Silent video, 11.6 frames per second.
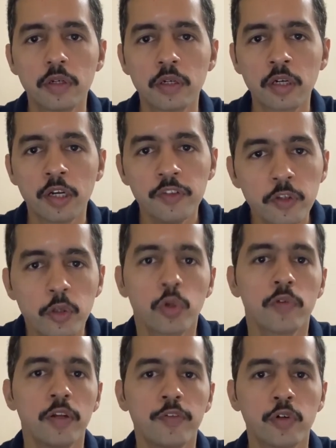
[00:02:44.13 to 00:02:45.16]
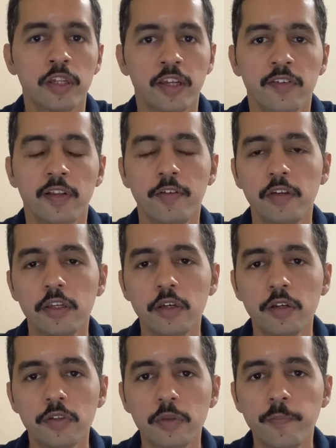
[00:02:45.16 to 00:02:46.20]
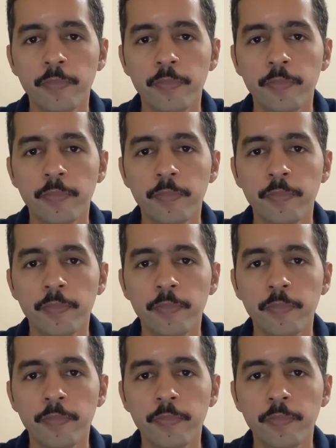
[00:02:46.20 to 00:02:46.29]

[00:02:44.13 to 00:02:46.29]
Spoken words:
consecutively for the next 11 years.